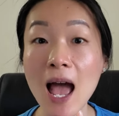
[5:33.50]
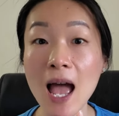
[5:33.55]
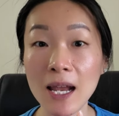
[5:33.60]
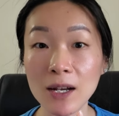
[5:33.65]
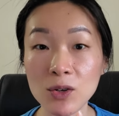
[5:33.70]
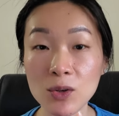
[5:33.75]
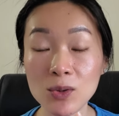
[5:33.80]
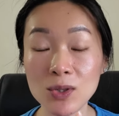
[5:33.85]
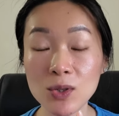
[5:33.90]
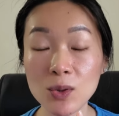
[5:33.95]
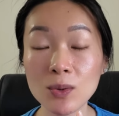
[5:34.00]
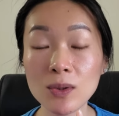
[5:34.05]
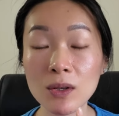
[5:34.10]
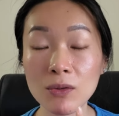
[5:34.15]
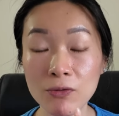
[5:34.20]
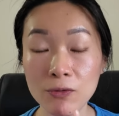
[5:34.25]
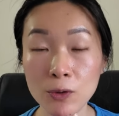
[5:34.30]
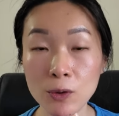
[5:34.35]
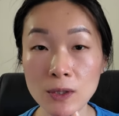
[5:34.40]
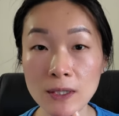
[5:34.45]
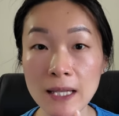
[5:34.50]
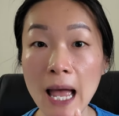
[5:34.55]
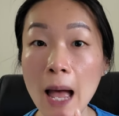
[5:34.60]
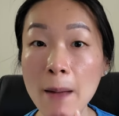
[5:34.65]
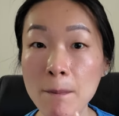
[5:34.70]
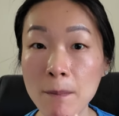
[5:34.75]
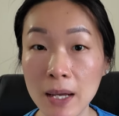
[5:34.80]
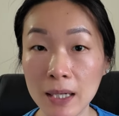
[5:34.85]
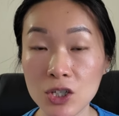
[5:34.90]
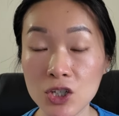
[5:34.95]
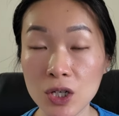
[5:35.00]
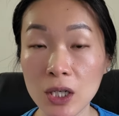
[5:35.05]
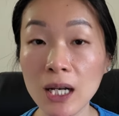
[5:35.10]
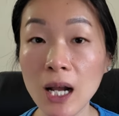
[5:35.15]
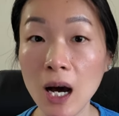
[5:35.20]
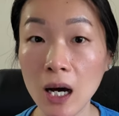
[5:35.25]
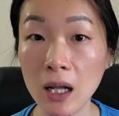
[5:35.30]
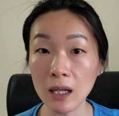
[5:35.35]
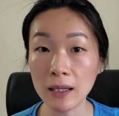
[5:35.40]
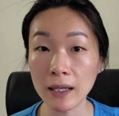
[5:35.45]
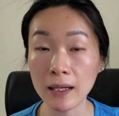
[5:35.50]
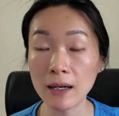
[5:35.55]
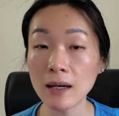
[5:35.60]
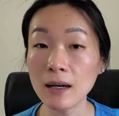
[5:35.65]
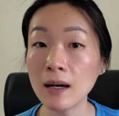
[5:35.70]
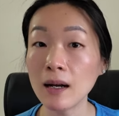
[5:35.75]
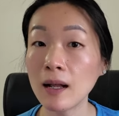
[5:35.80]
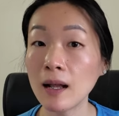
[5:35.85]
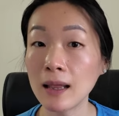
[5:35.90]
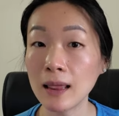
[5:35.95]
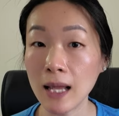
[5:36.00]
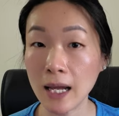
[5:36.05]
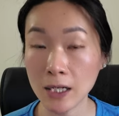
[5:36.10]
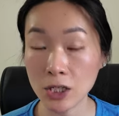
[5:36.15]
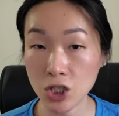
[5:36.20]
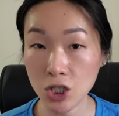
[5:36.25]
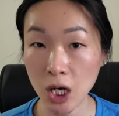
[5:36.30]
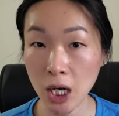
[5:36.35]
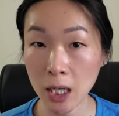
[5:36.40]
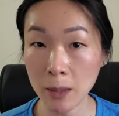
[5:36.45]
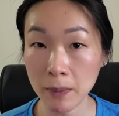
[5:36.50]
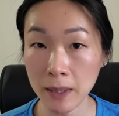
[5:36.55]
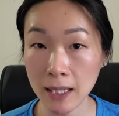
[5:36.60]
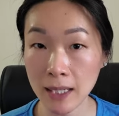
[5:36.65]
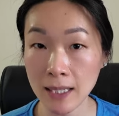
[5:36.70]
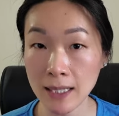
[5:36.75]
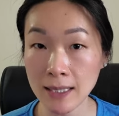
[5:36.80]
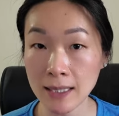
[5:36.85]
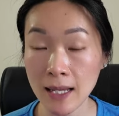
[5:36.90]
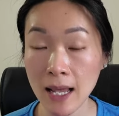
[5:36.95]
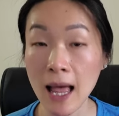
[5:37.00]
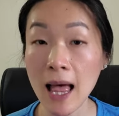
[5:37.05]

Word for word: and also the foods that I mentioned earlier like chickpeas,